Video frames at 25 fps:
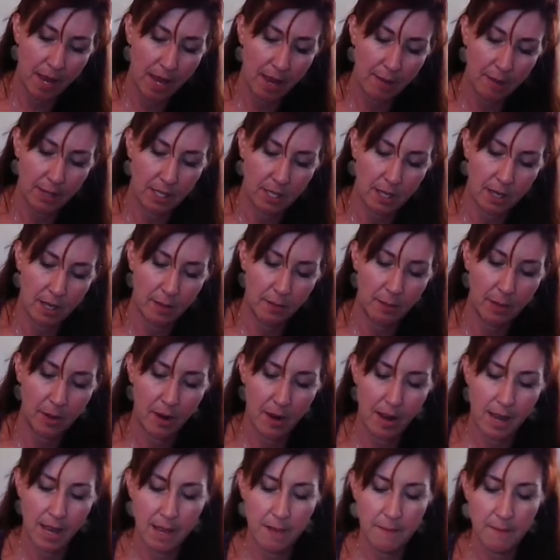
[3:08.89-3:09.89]
Amazon
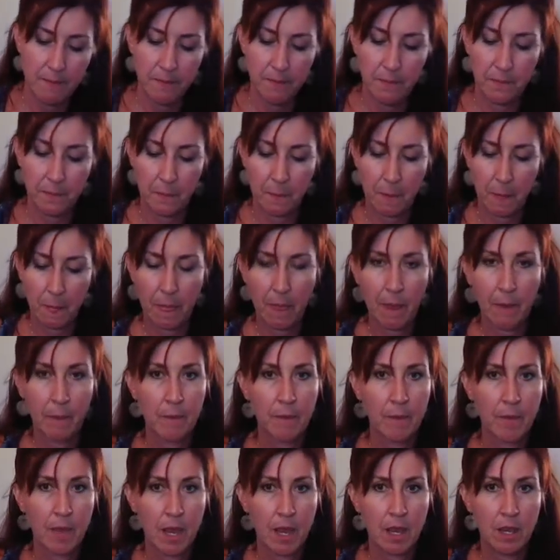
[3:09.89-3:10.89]
Prime.
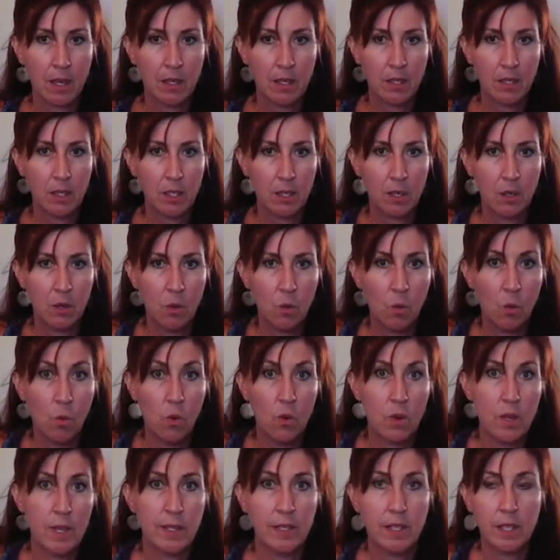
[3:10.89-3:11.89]
So
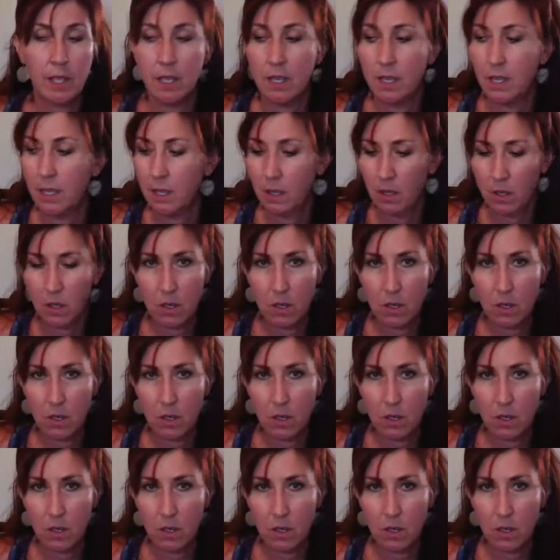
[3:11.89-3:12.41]
it's a